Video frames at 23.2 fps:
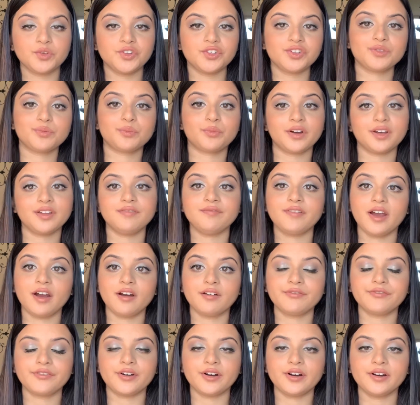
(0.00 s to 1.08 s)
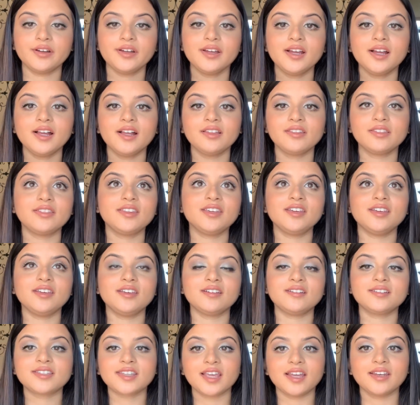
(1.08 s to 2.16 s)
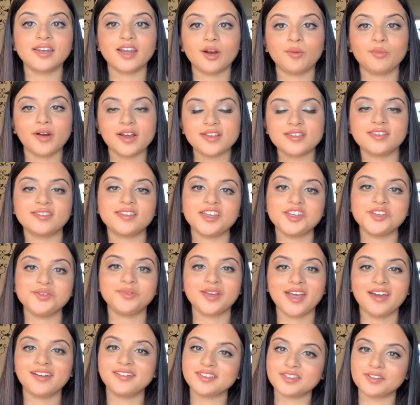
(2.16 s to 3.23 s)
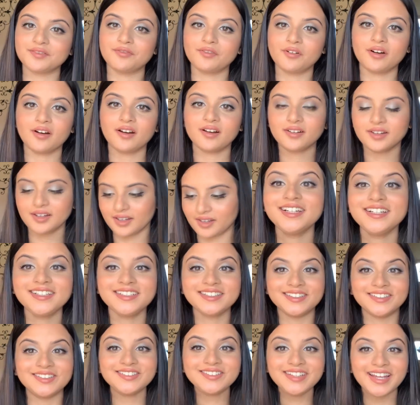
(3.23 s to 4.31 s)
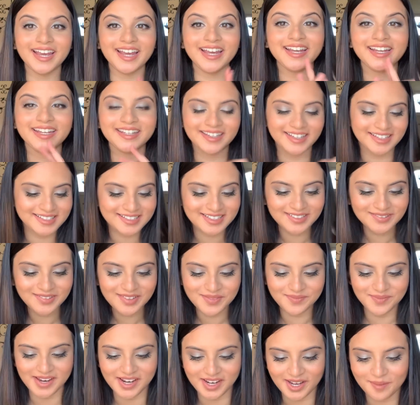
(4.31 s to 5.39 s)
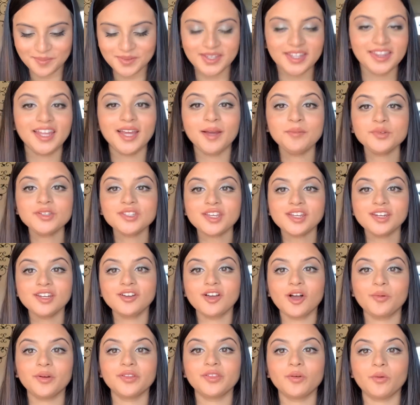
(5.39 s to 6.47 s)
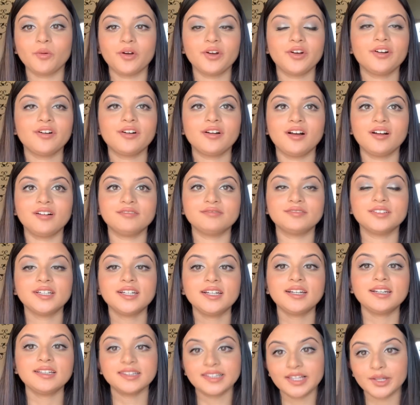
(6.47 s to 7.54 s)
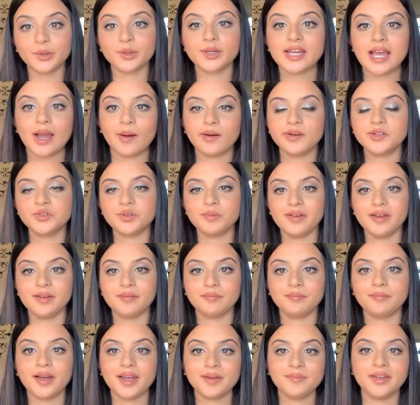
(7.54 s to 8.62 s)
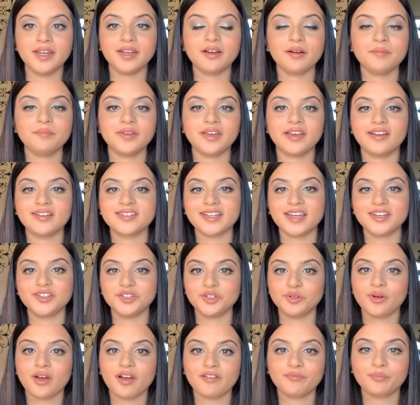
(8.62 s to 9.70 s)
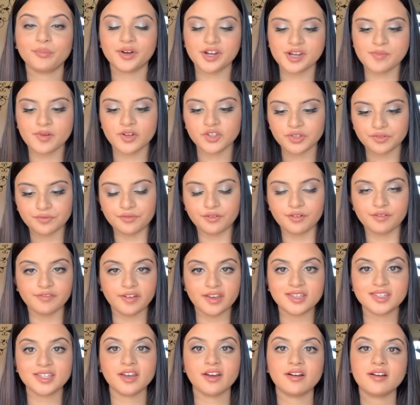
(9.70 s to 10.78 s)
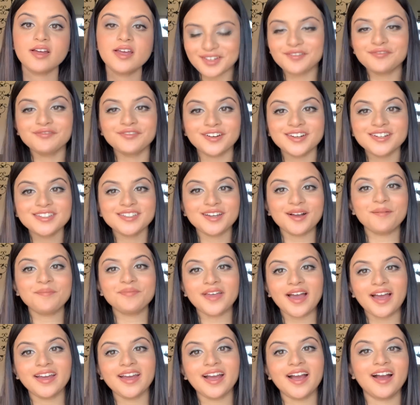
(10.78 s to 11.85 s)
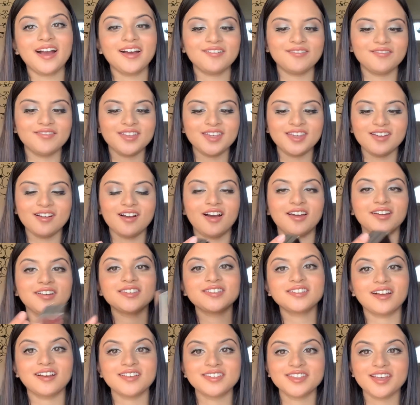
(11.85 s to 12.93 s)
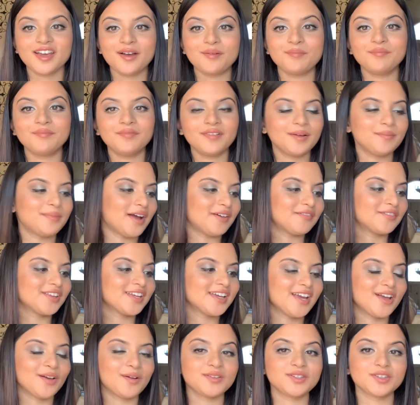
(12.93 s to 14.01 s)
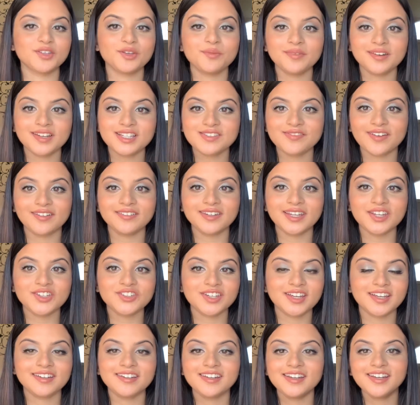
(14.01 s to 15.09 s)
is pretty fair for the skincare prices that you get in Sephora. Okay, let's start with makeup. So I think I'm just gonna go in the order of literally how I do my makeup, because I do have pretty much a full face here. So first up, I have the Anastasia Beverly Hills Luminous Foundation.